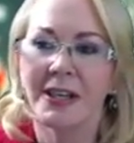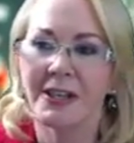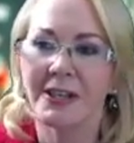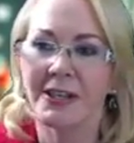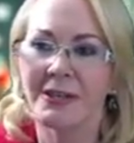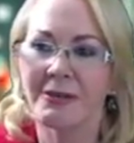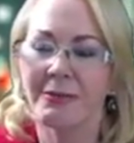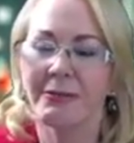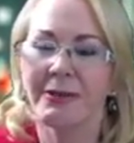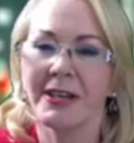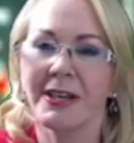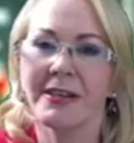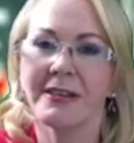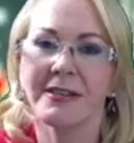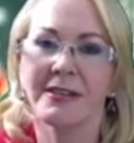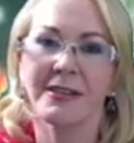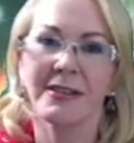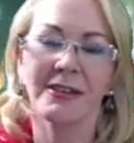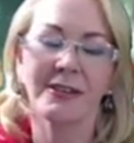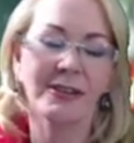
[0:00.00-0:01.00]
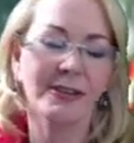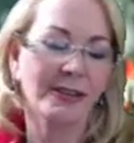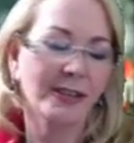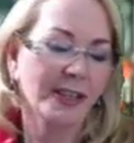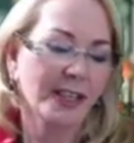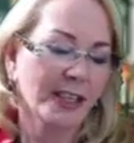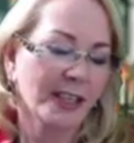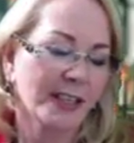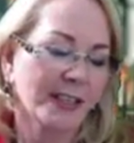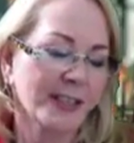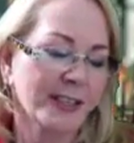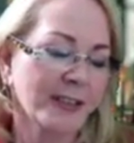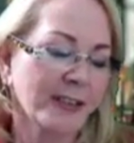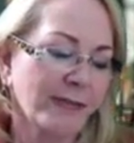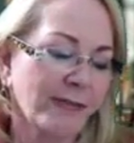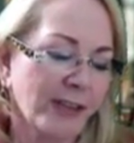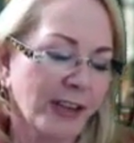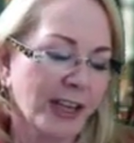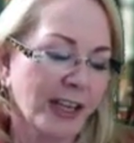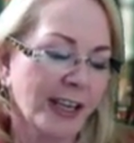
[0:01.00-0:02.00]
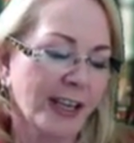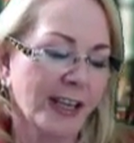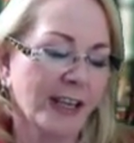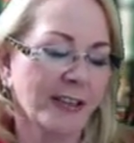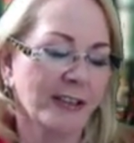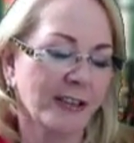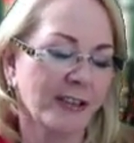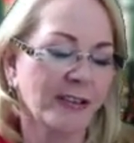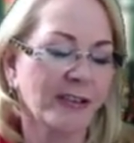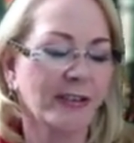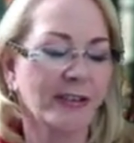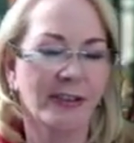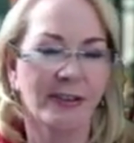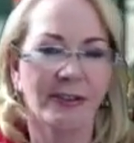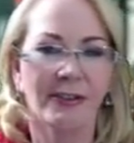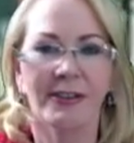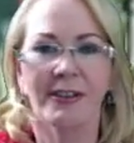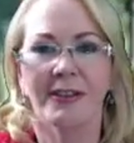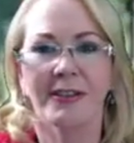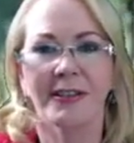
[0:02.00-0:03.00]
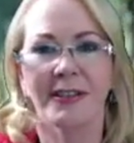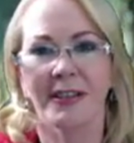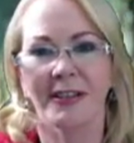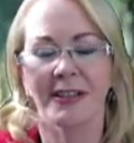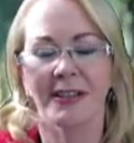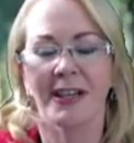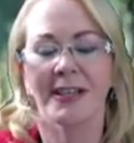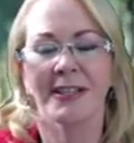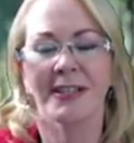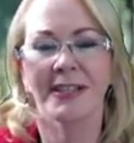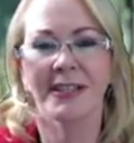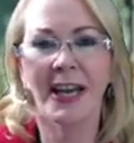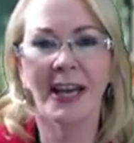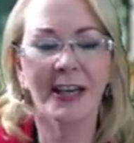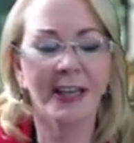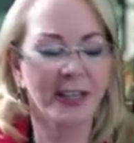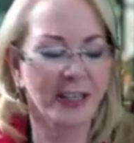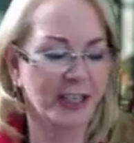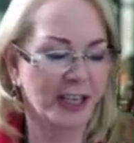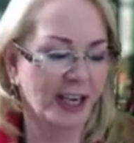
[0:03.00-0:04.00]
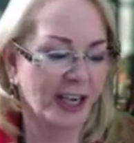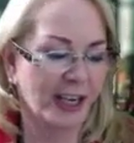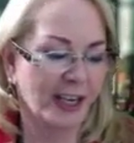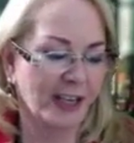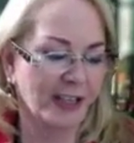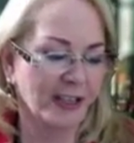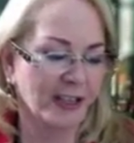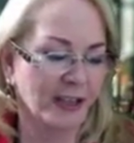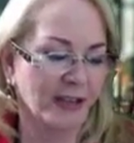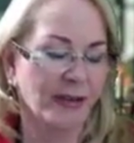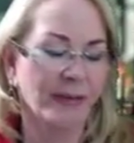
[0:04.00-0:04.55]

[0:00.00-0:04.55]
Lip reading: this week, so let's not forget Uranus is like sudden change,